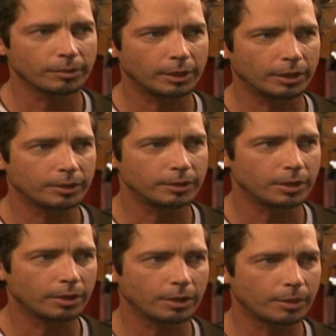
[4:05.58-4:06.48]
a really
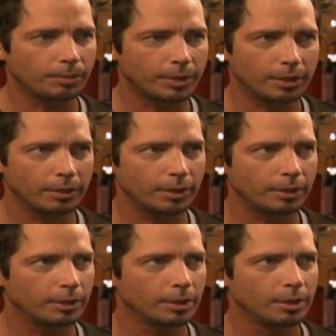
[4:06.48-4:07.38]
dark
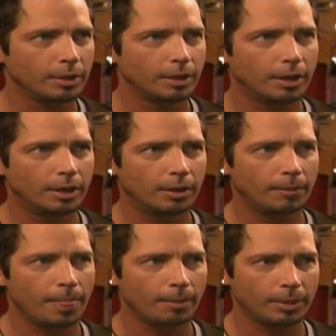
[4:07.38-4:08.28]
period.
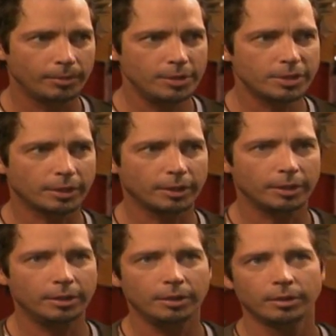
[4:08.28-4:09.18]
But musically,